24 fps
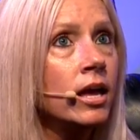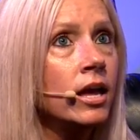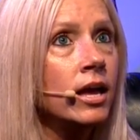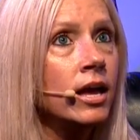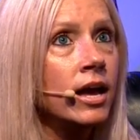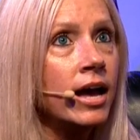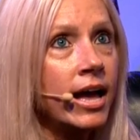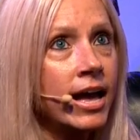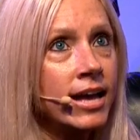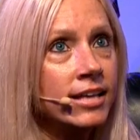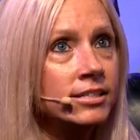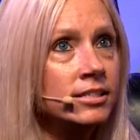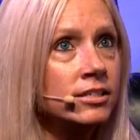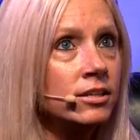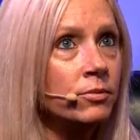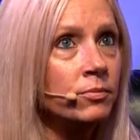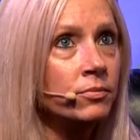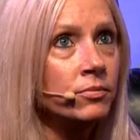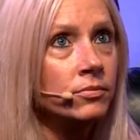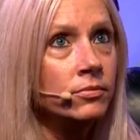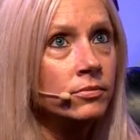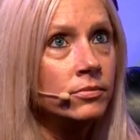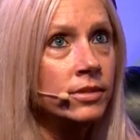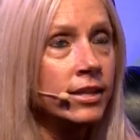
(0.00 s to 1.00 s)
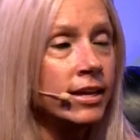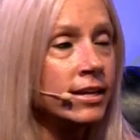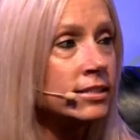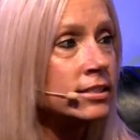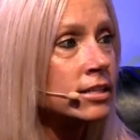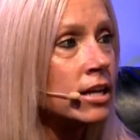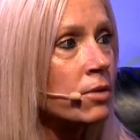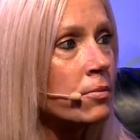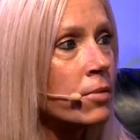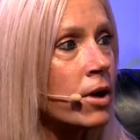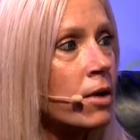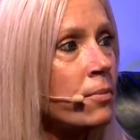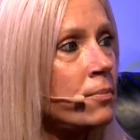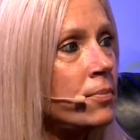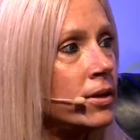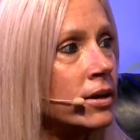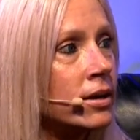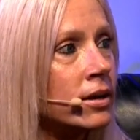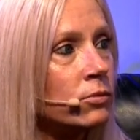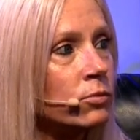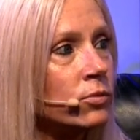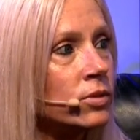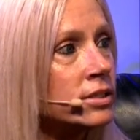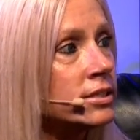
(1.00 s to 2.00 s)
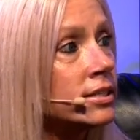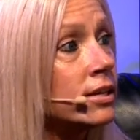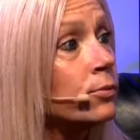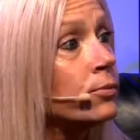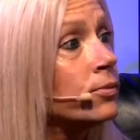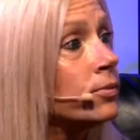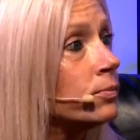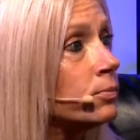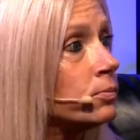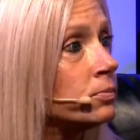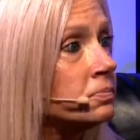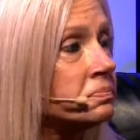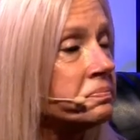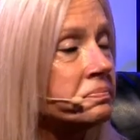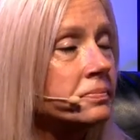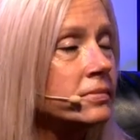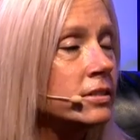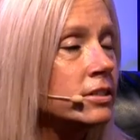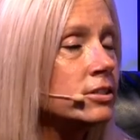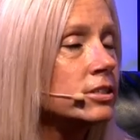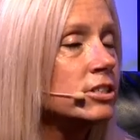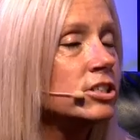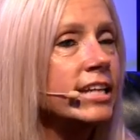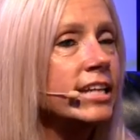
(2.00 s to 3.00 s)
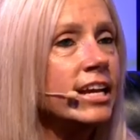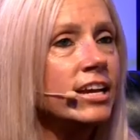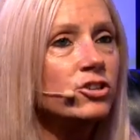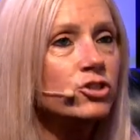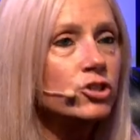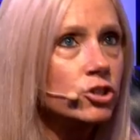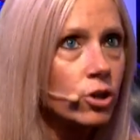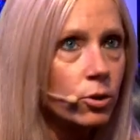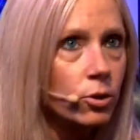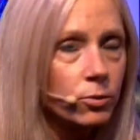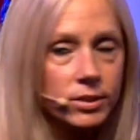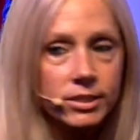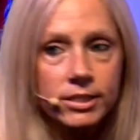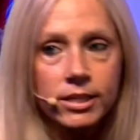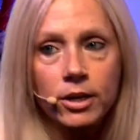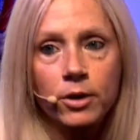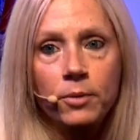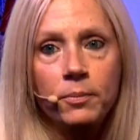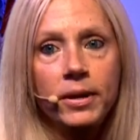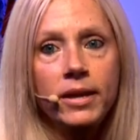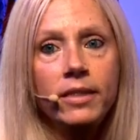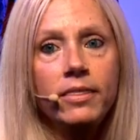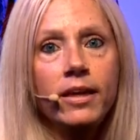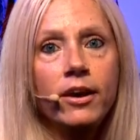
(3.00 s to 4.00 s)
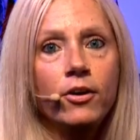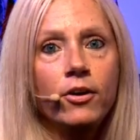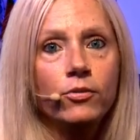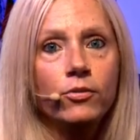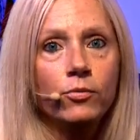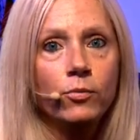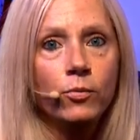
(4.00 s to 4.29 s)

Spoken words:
had some things come up, and we said, the stage is always going to be there.